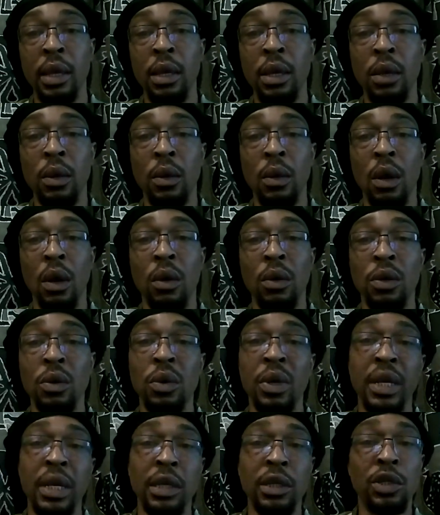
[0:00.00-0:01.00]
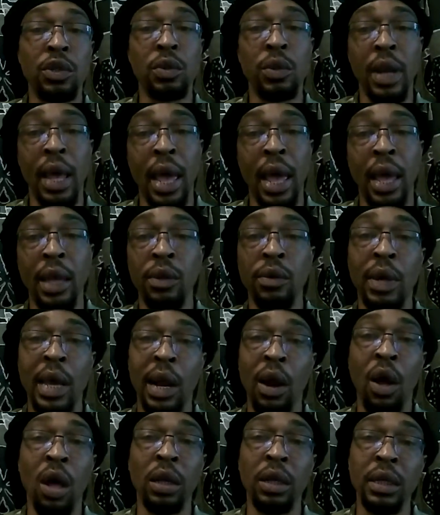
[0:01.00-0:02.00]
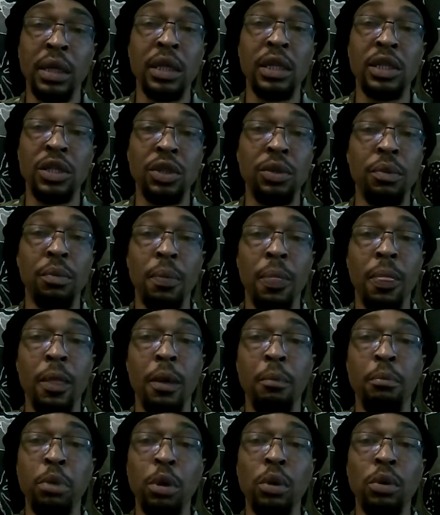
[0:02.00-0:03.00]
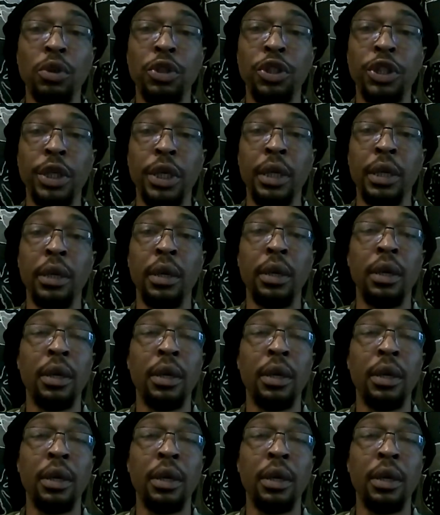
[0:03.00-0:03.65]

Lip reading: you this, you that, you got all of this bullshit